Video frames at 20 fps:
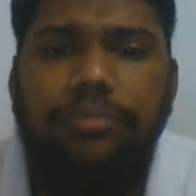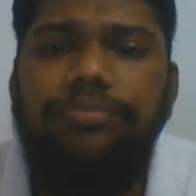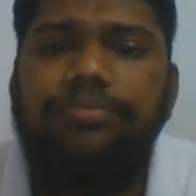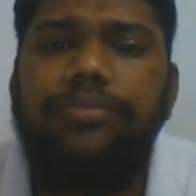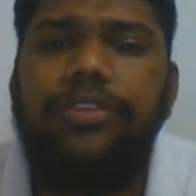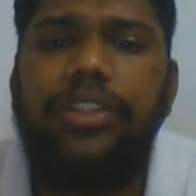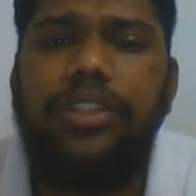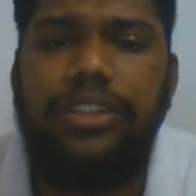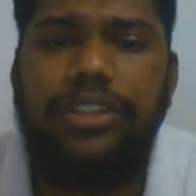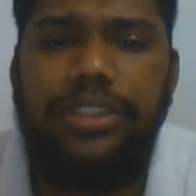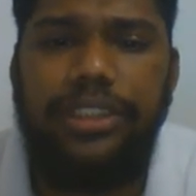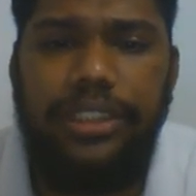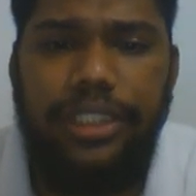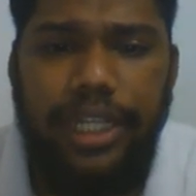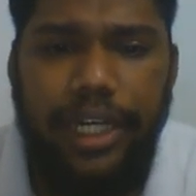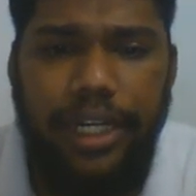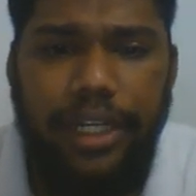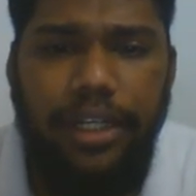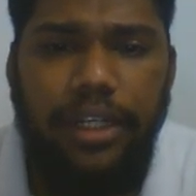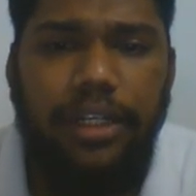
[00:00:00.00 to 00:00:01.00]

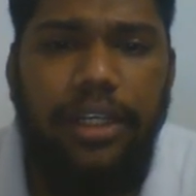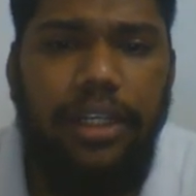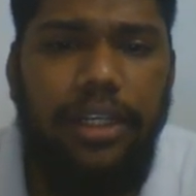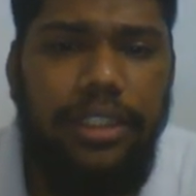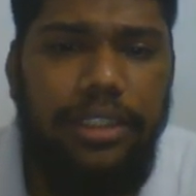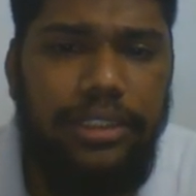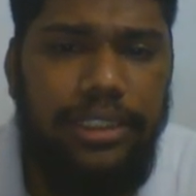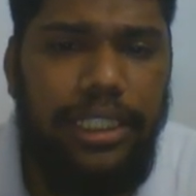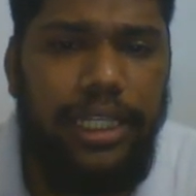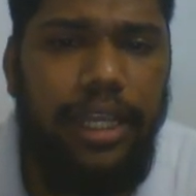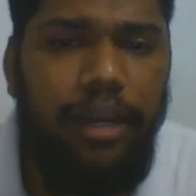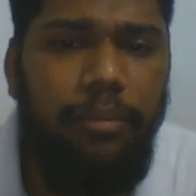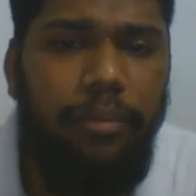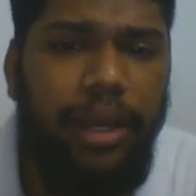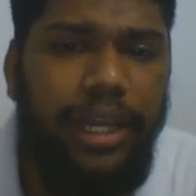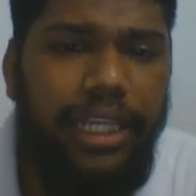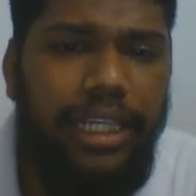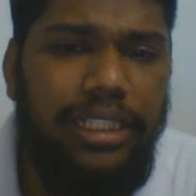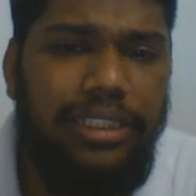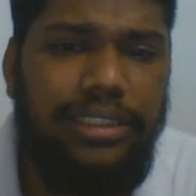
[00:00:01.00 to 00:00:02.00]
concentrated Cl
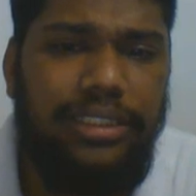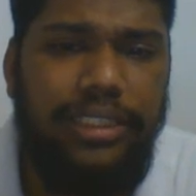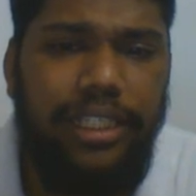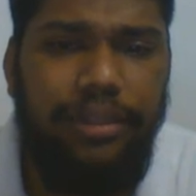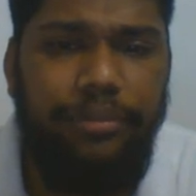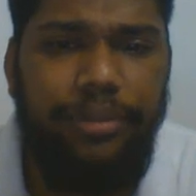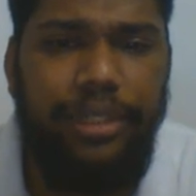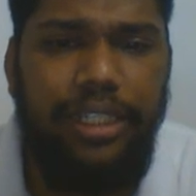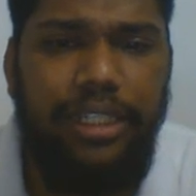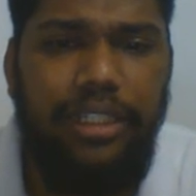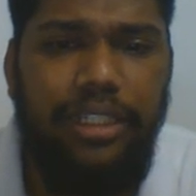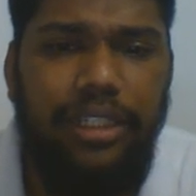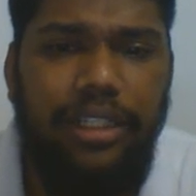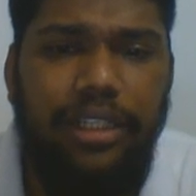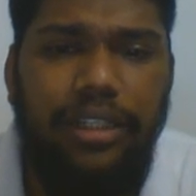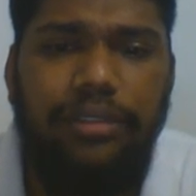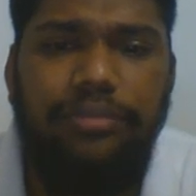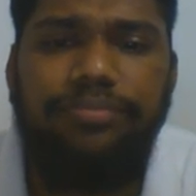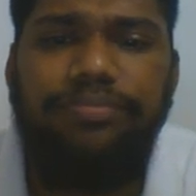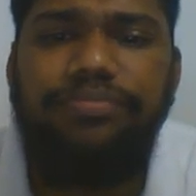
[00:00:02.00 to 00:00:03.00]
minus, that means
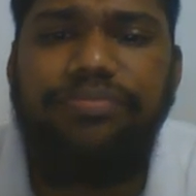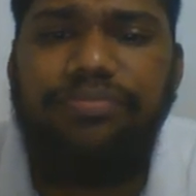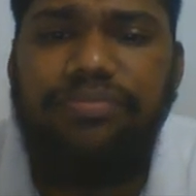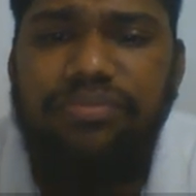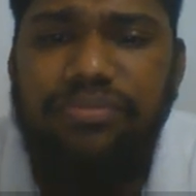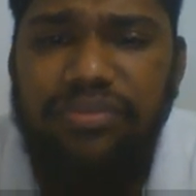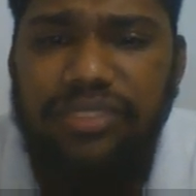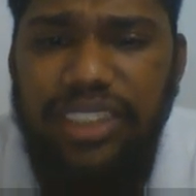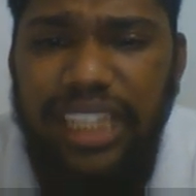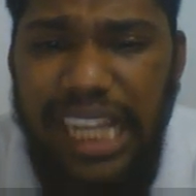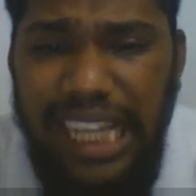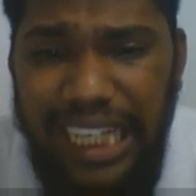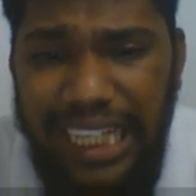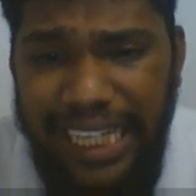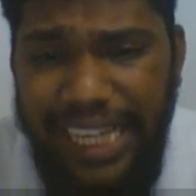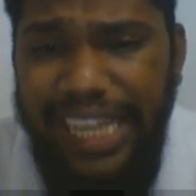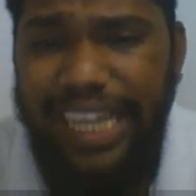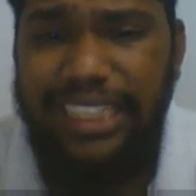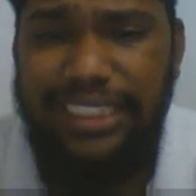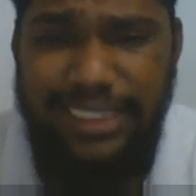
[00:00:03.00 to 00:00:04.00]

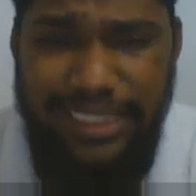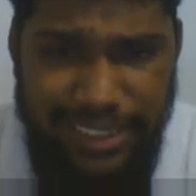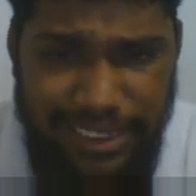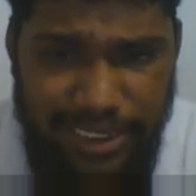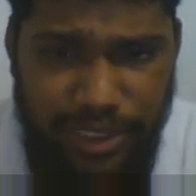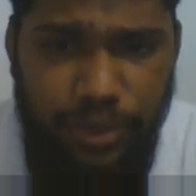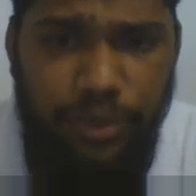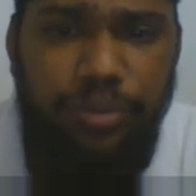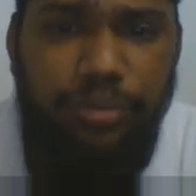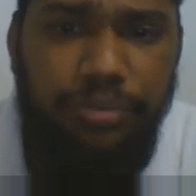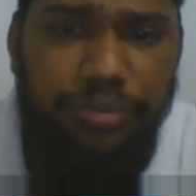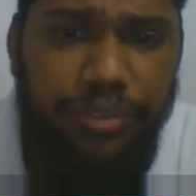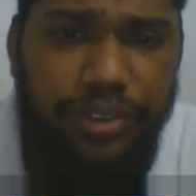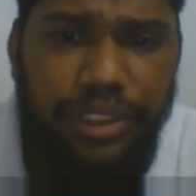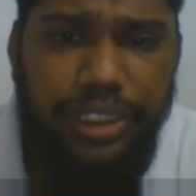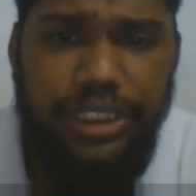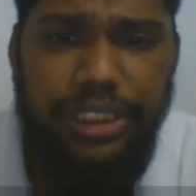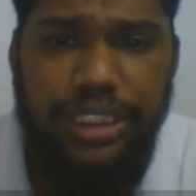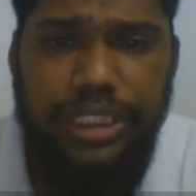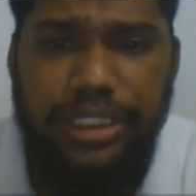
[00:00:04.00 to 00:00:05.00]
excessive,
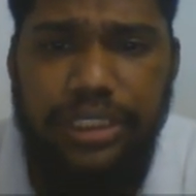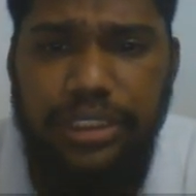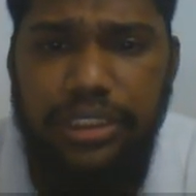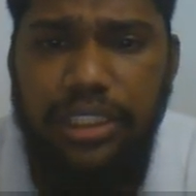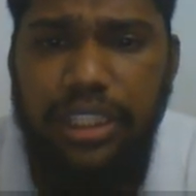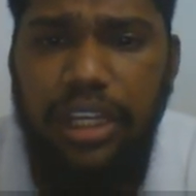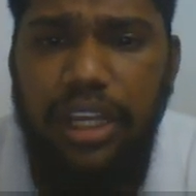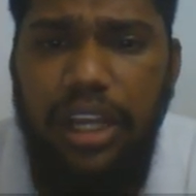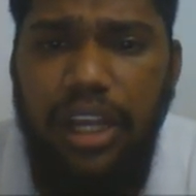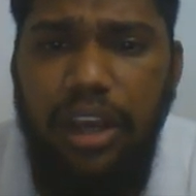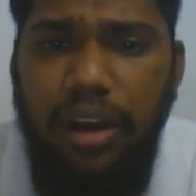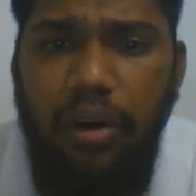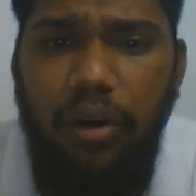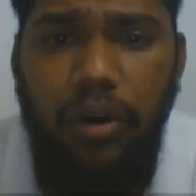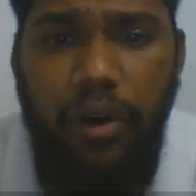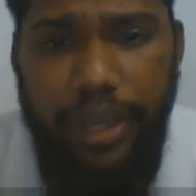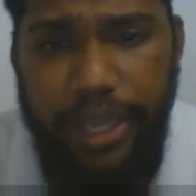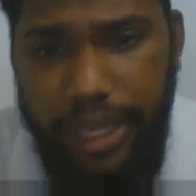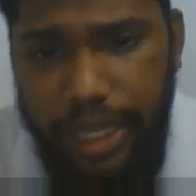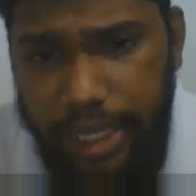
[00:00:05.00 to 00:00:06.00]
this is,
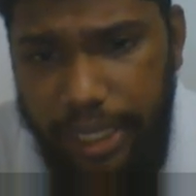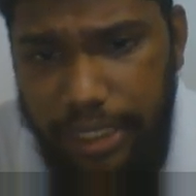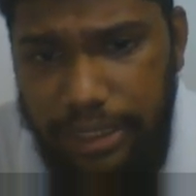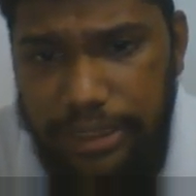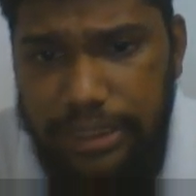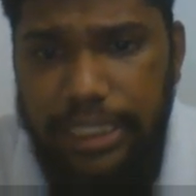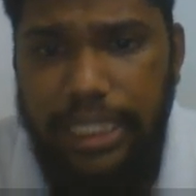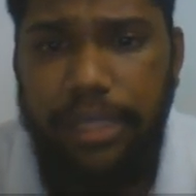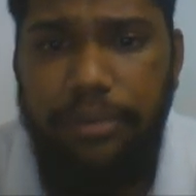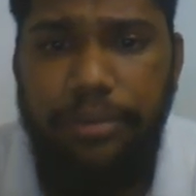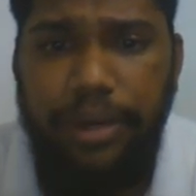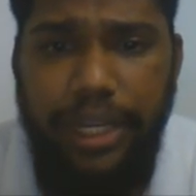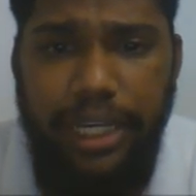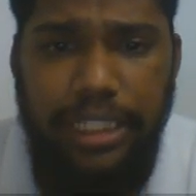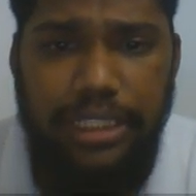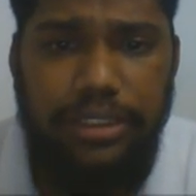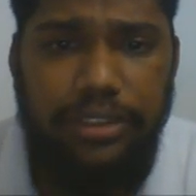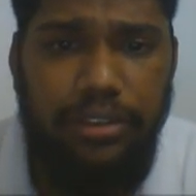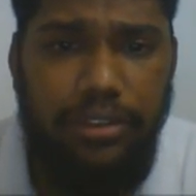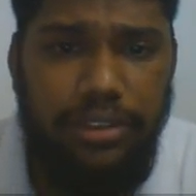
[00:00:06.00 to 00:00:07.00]
or Cl
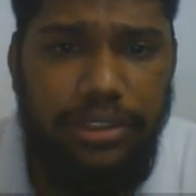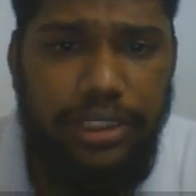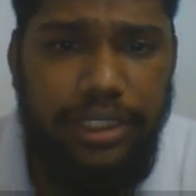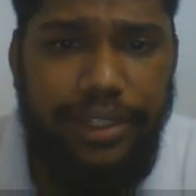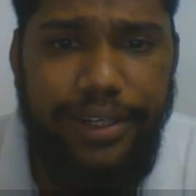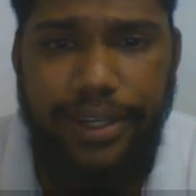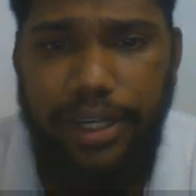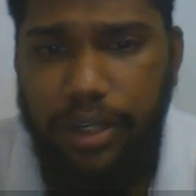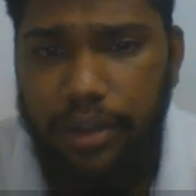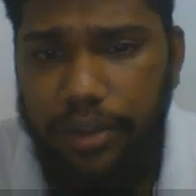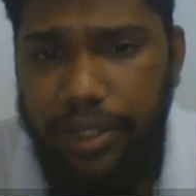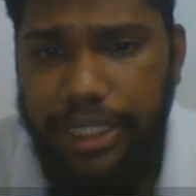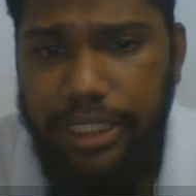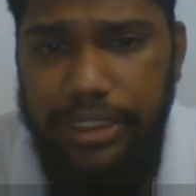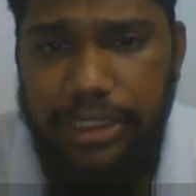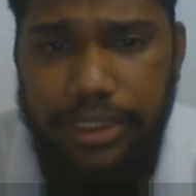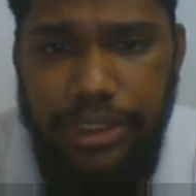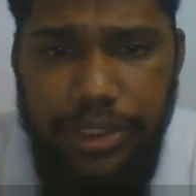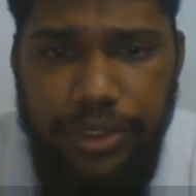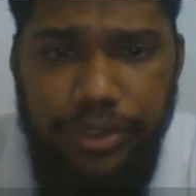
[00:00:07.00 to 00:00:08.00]
minus concentrated or
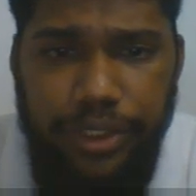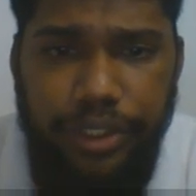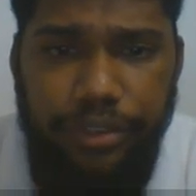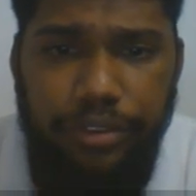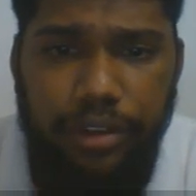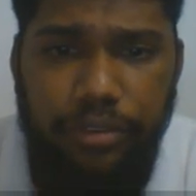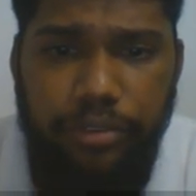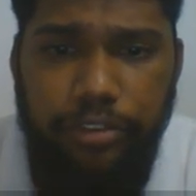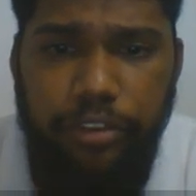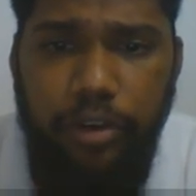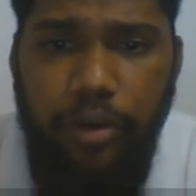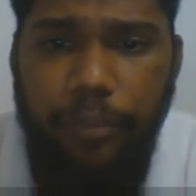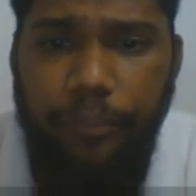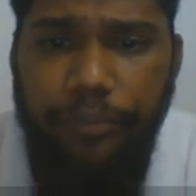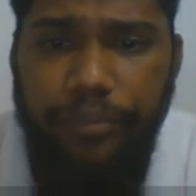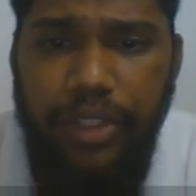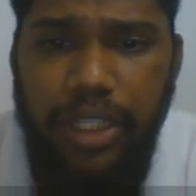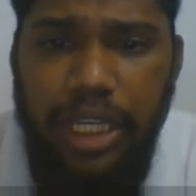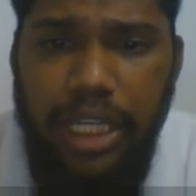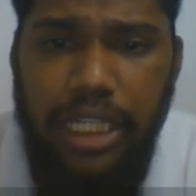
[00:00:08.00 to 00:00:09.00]
excessive, it will
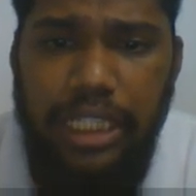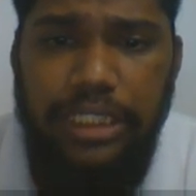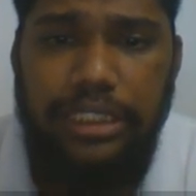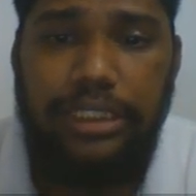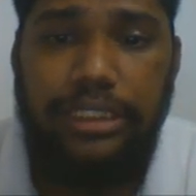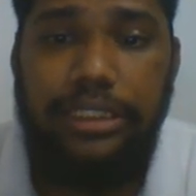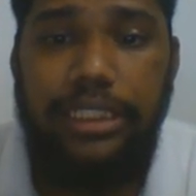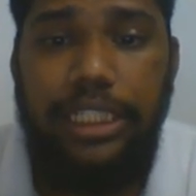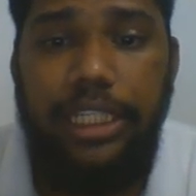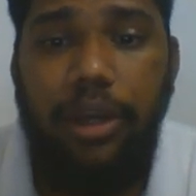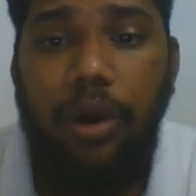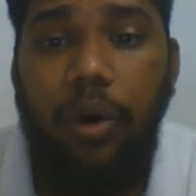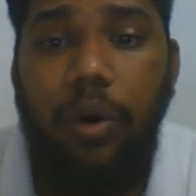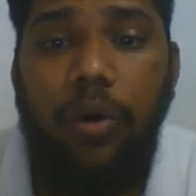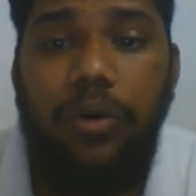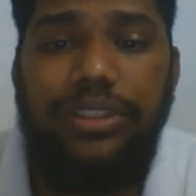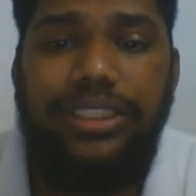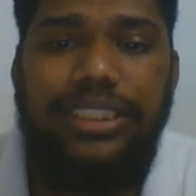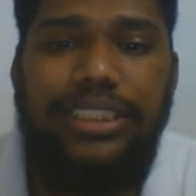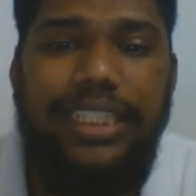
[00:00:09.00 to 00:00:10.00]
form
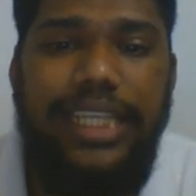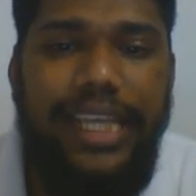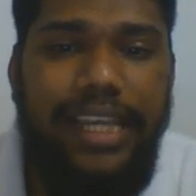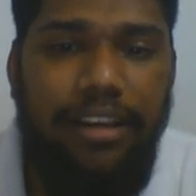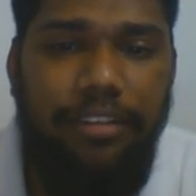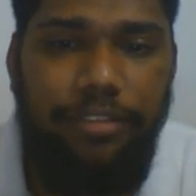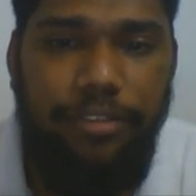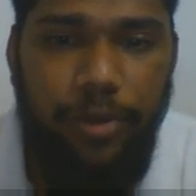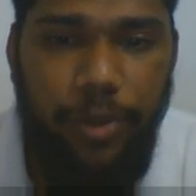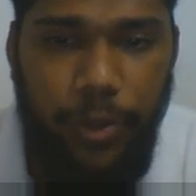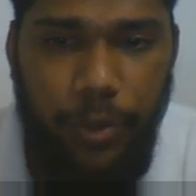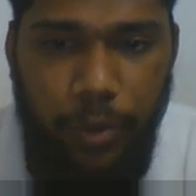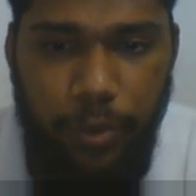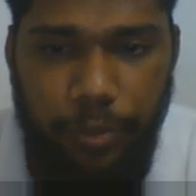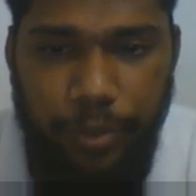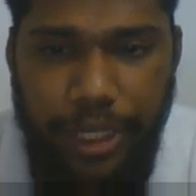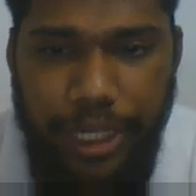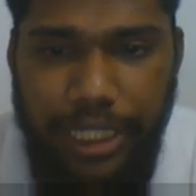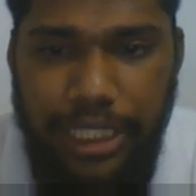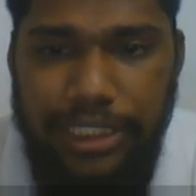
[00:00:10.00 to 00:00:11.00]
COCl42
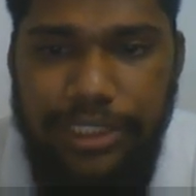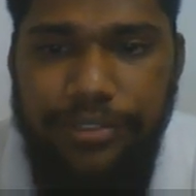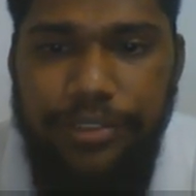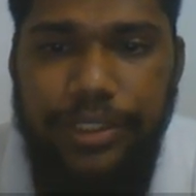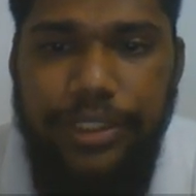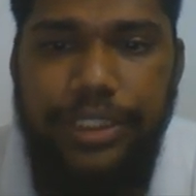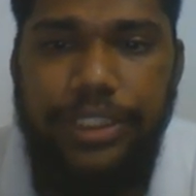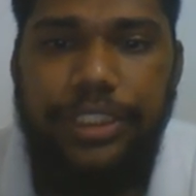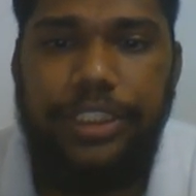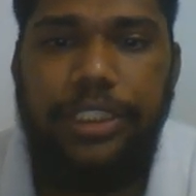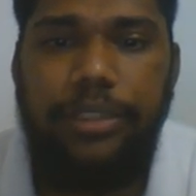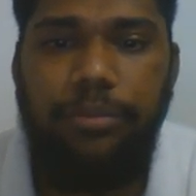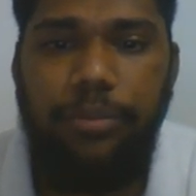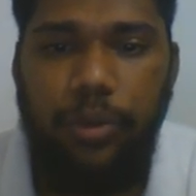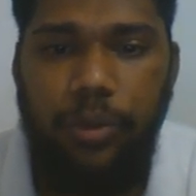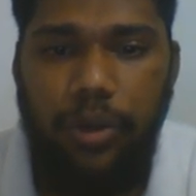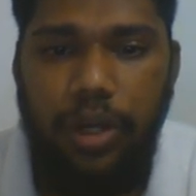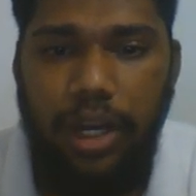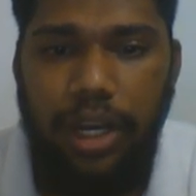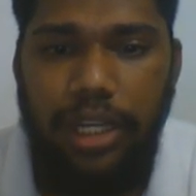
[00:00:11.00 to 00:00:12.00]
minus, which is in
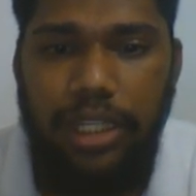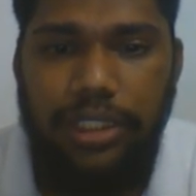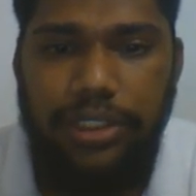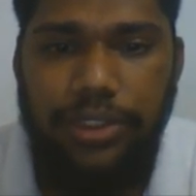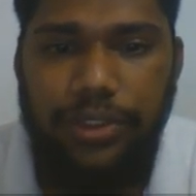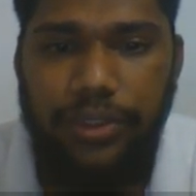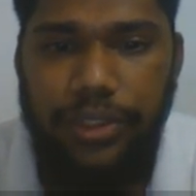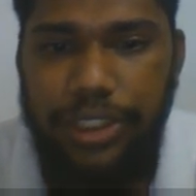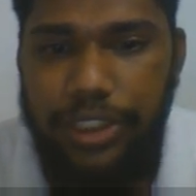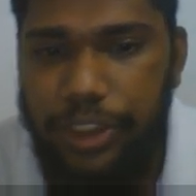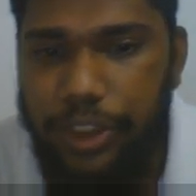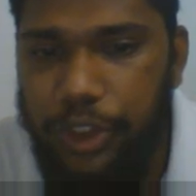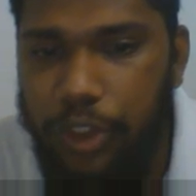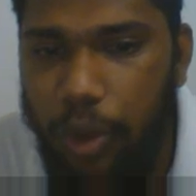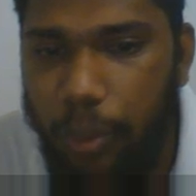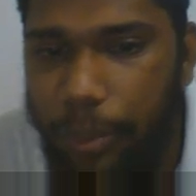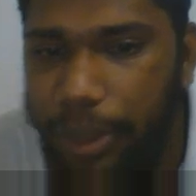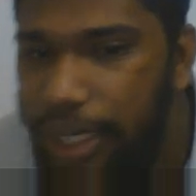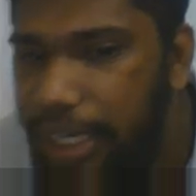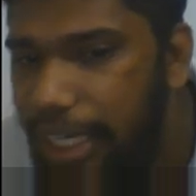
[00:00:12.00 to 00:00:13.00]
blue color. So this is
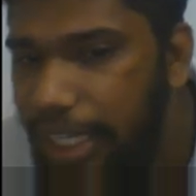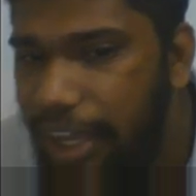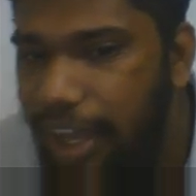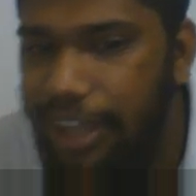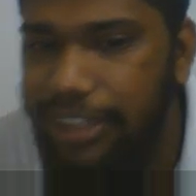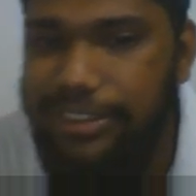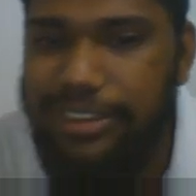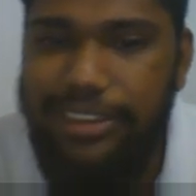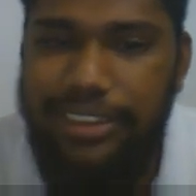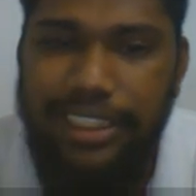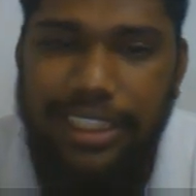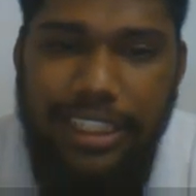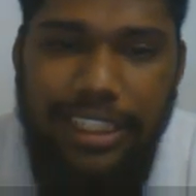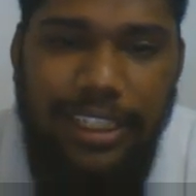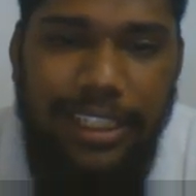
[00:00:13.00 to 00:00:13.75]
commonly asked in